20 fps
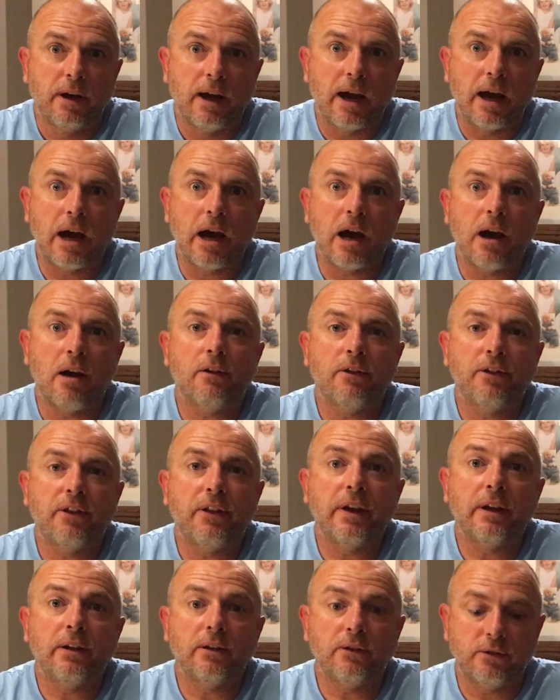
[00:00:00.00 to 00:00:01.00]
how
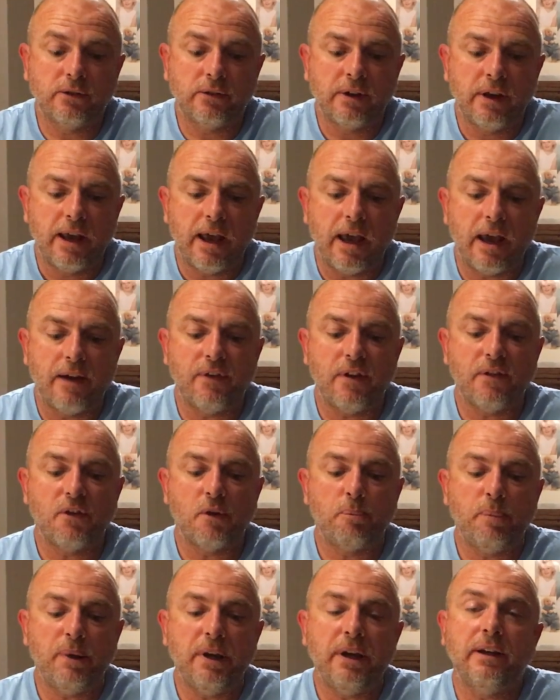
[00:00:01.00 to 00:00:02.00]
things have ever
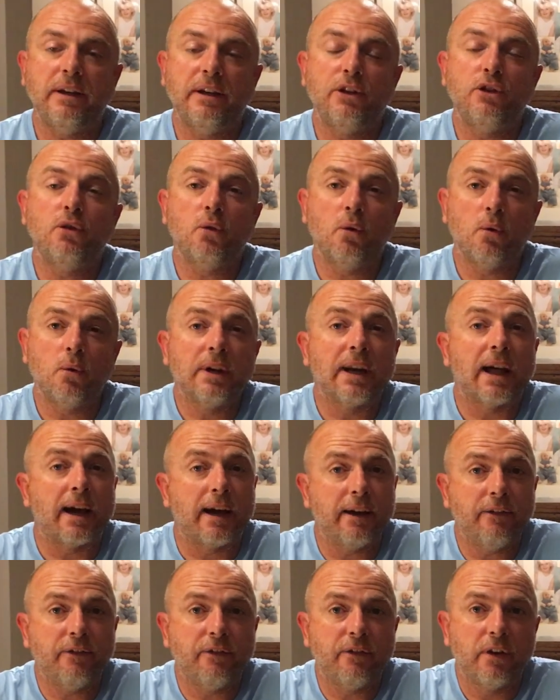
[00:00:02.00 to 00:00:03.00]
been in your
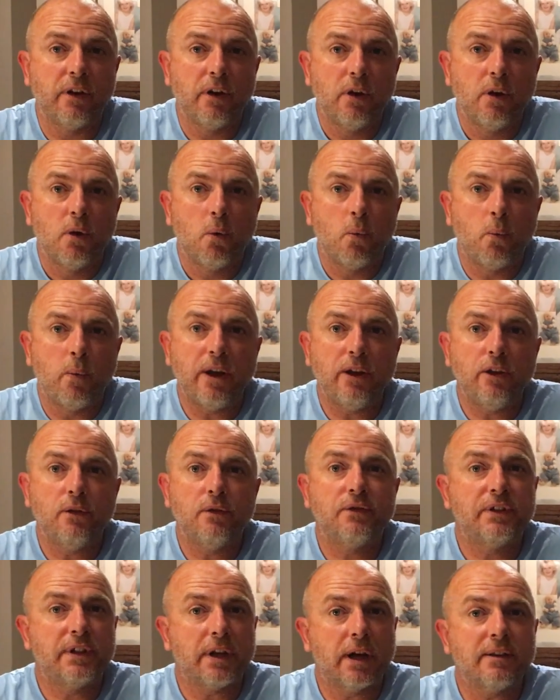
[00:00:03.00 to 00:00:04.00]
life where
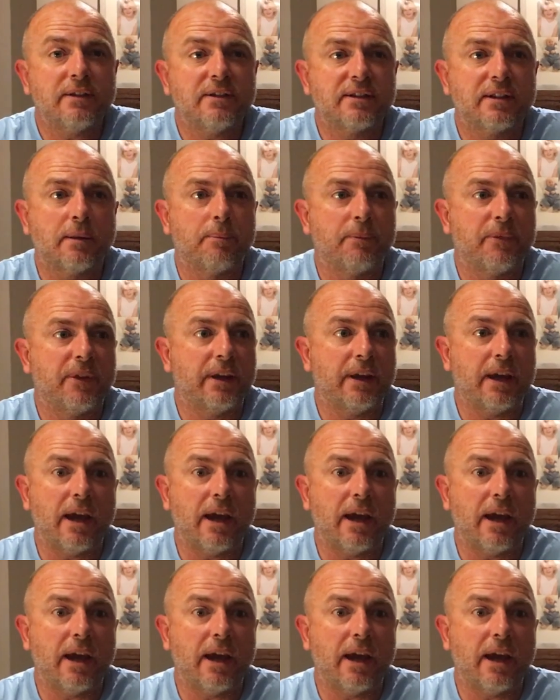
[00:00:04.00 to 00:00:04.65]
you've done something.